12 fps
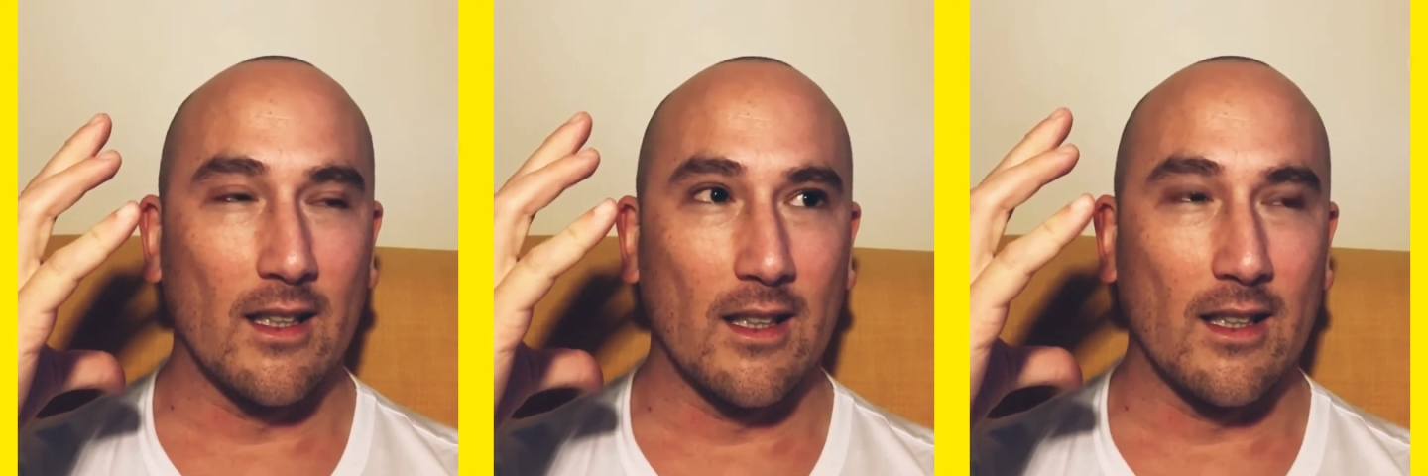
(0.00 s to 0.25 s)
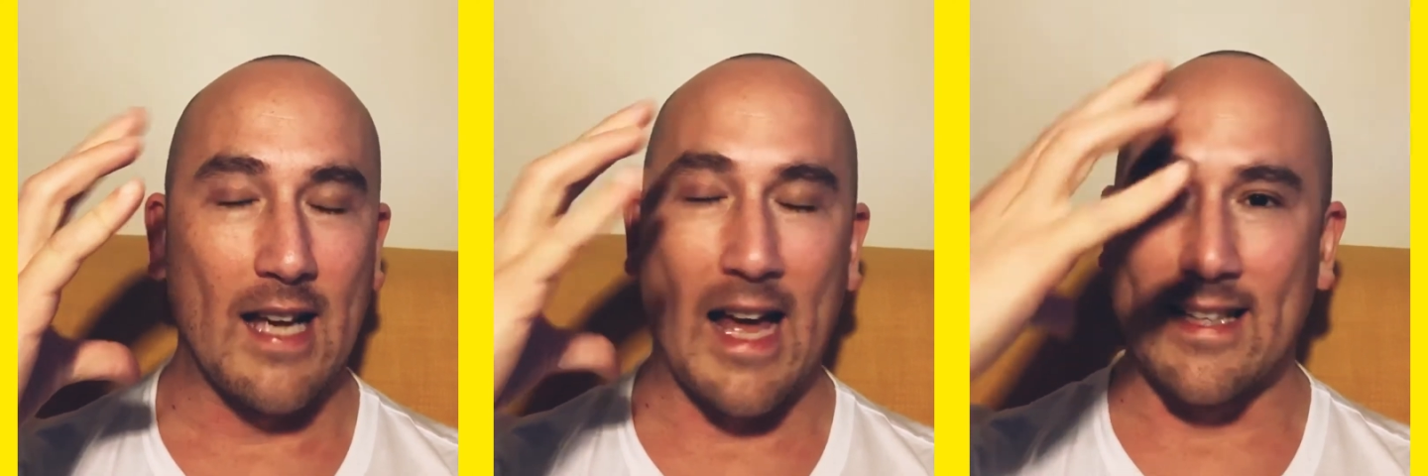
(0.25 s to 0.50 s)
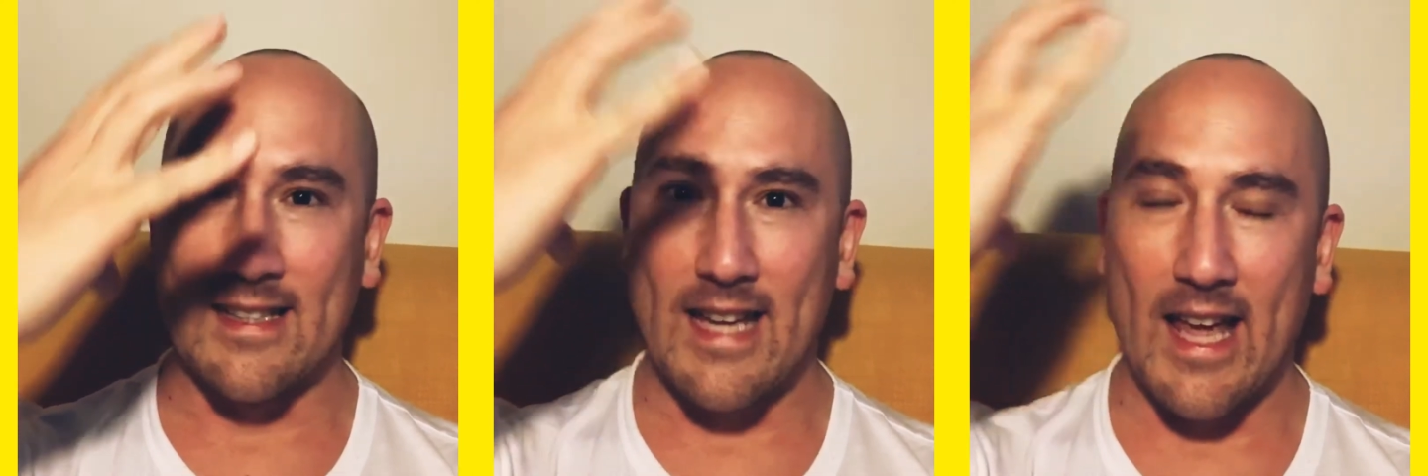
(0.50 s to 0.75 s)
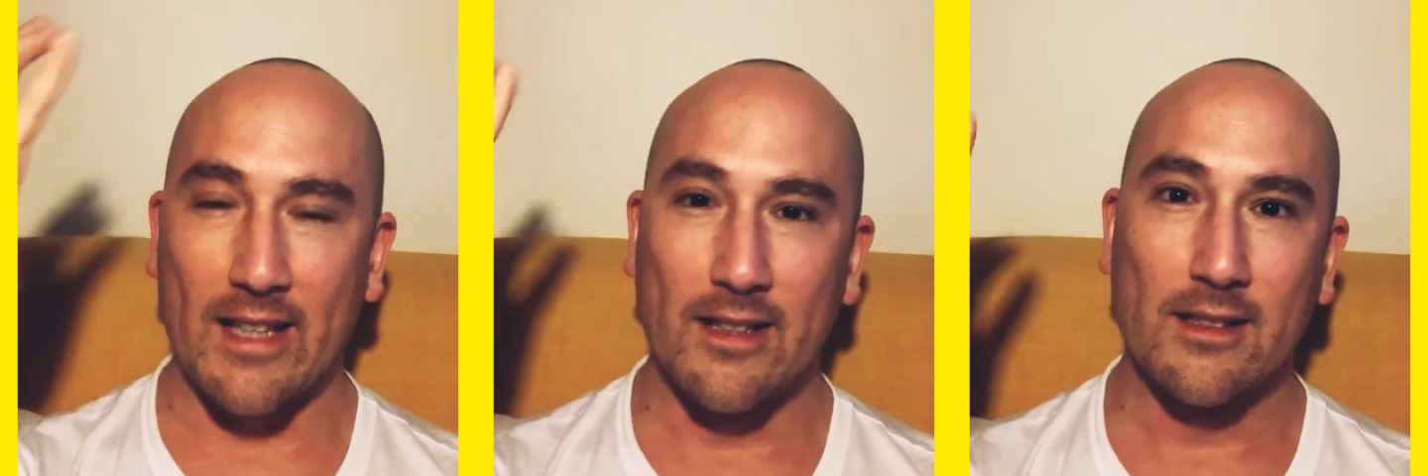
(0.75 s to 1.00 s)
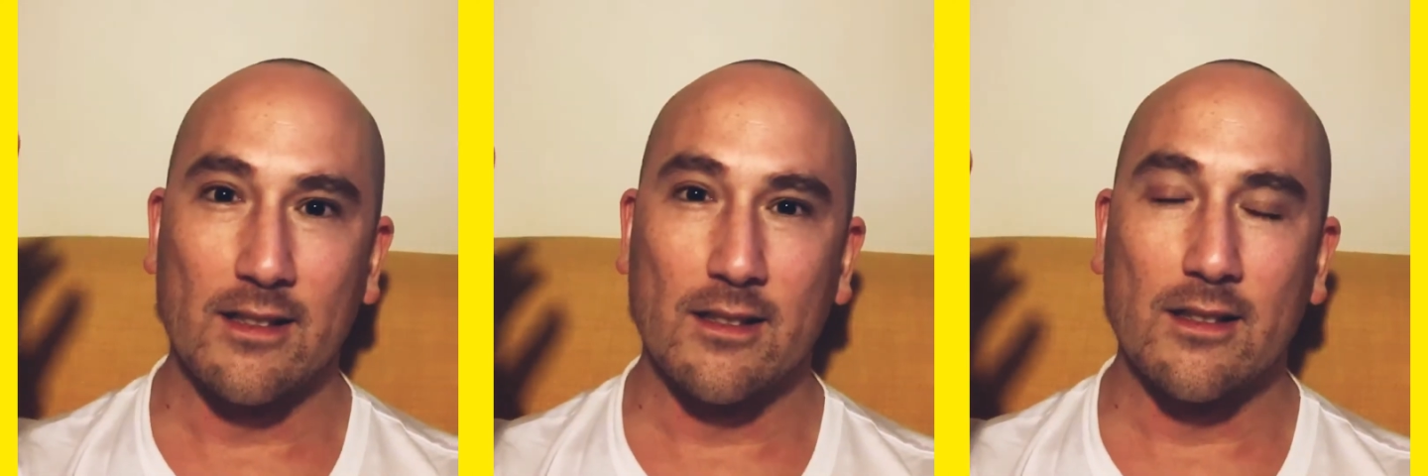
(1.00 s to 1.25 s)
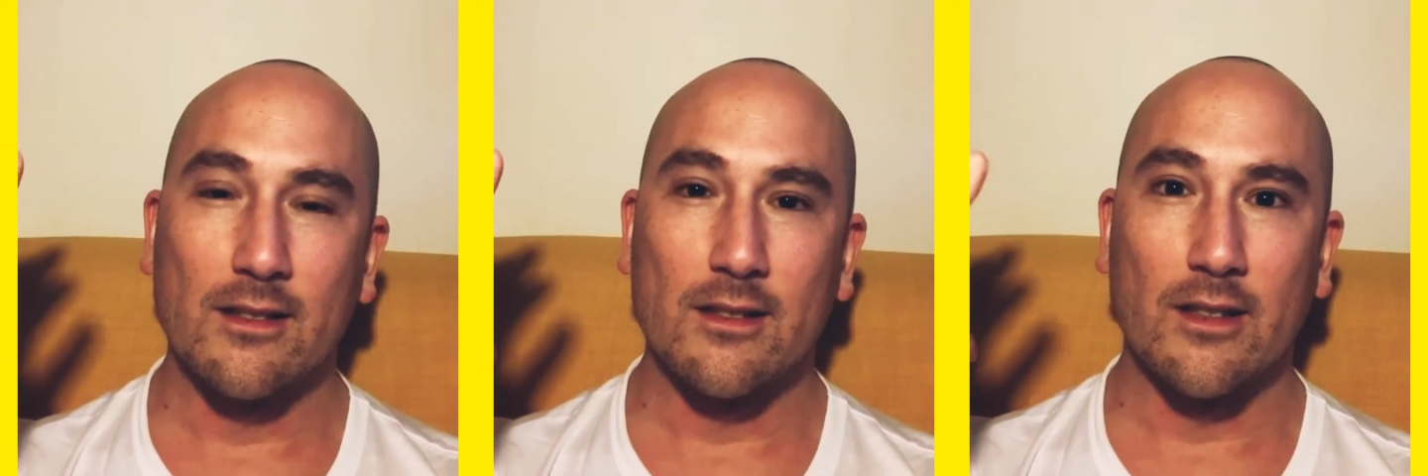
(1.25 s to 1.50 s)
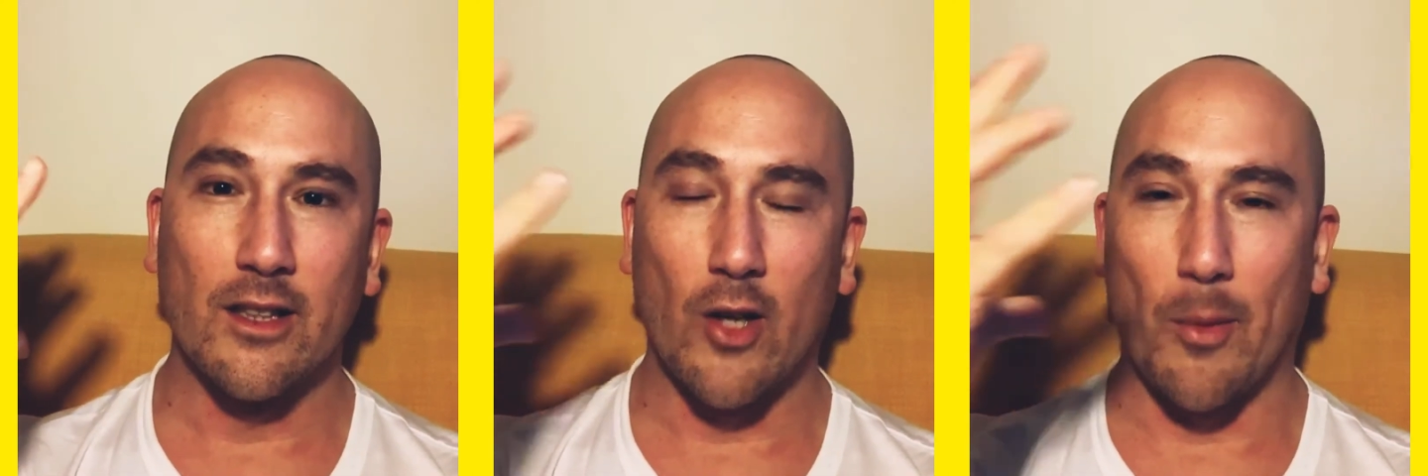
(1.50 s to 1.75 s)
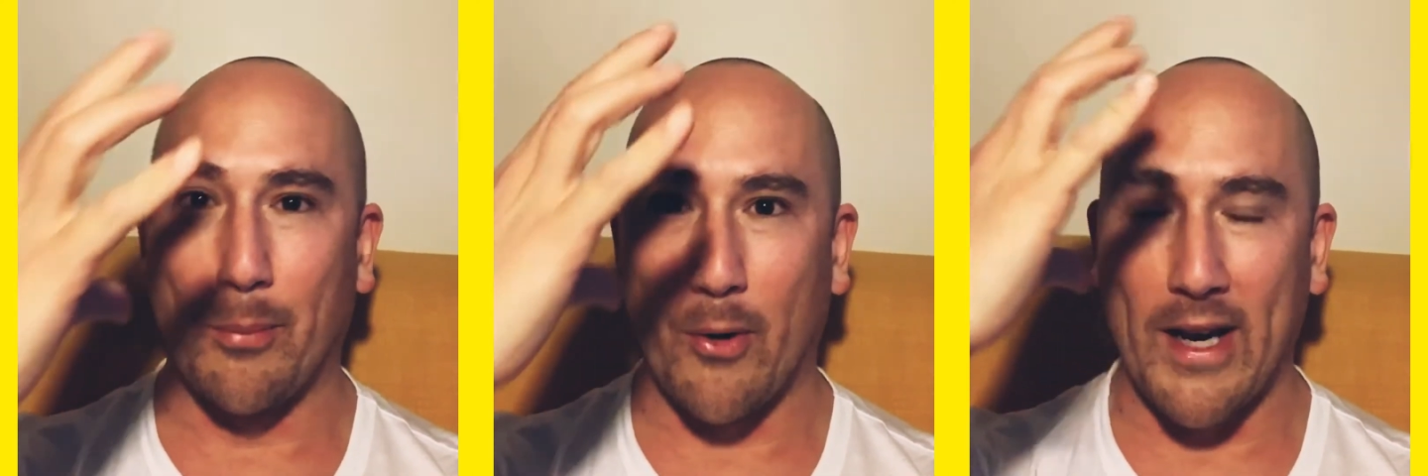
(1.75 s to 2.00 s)
antennas and our
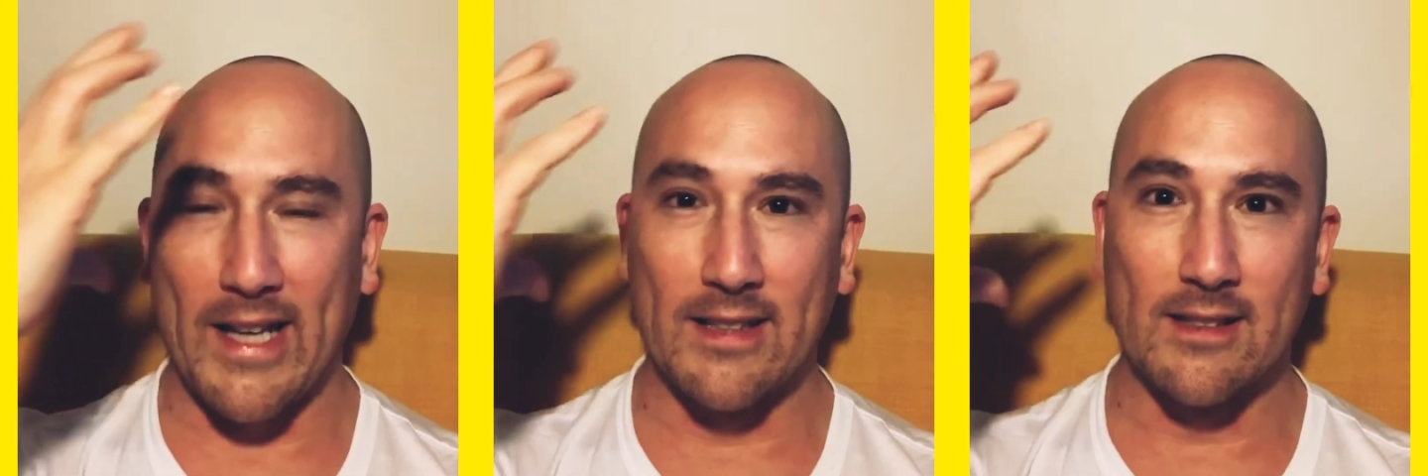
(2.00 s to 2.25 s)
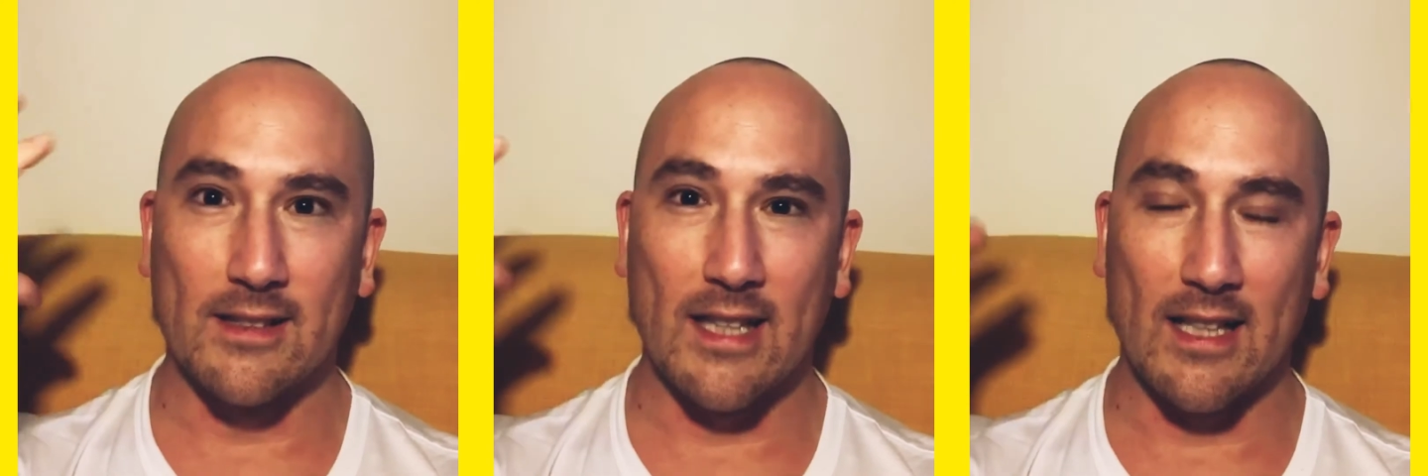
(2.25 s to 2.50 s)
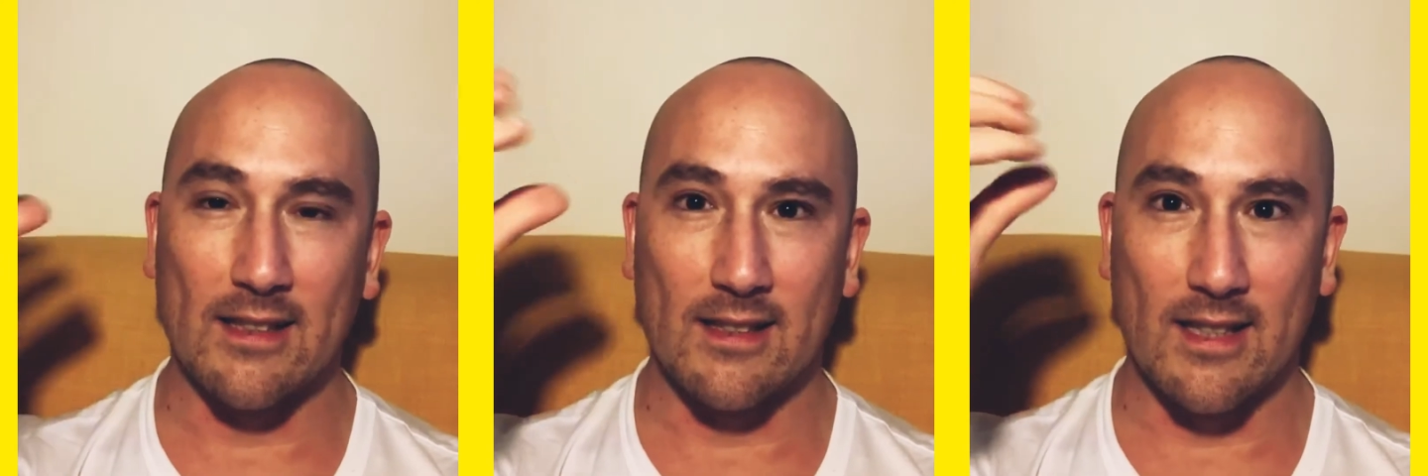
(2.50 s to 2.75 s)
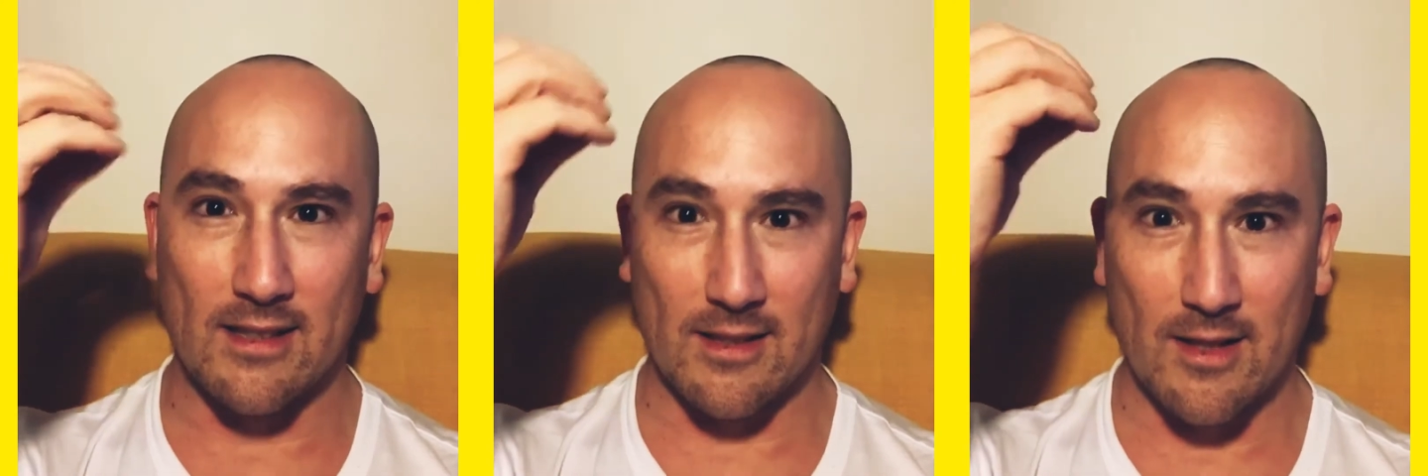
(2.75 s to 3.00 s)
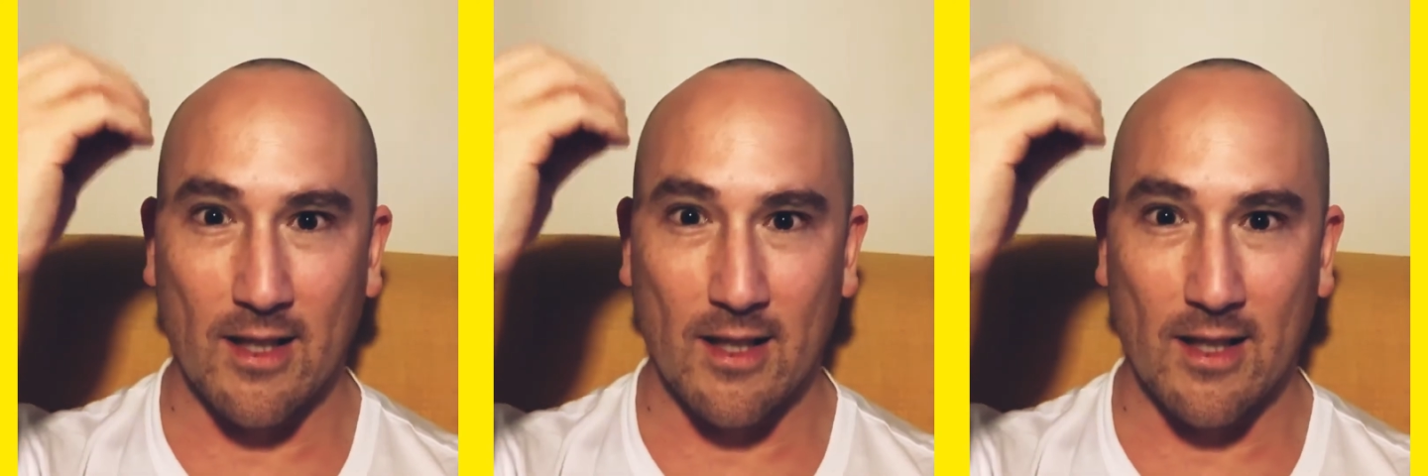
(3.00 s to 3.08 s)
brains as this